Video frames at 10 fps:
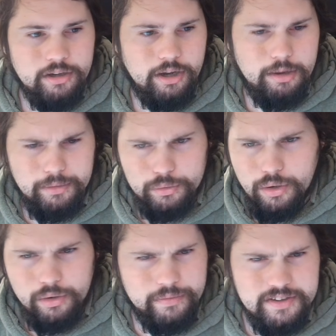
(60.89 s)

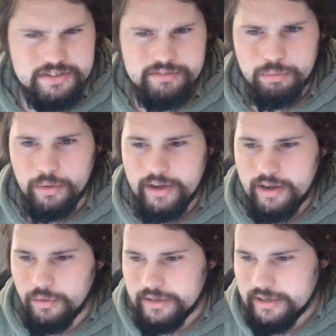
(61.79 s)
I don't think it's in
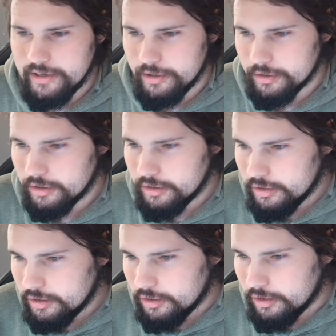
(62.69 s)
4K on here,
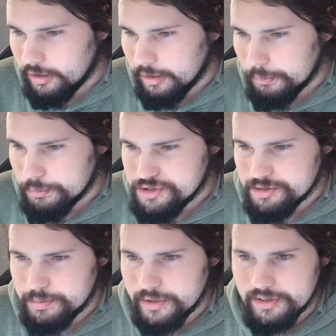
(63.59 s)

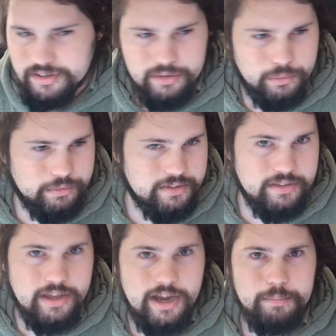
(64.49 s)
just because I don't think
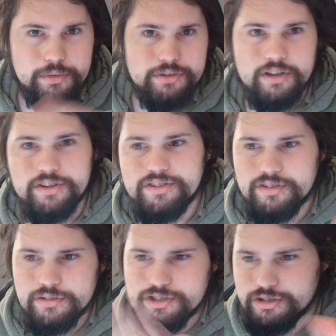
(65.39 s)
the camera does
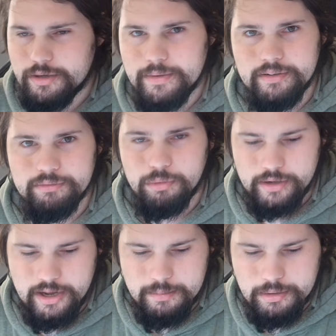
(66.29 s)
streaming in
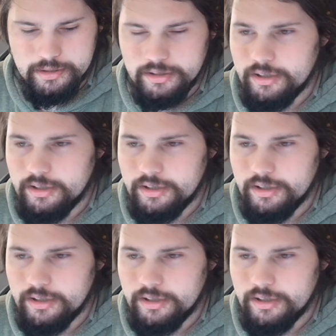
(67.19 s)
4K, but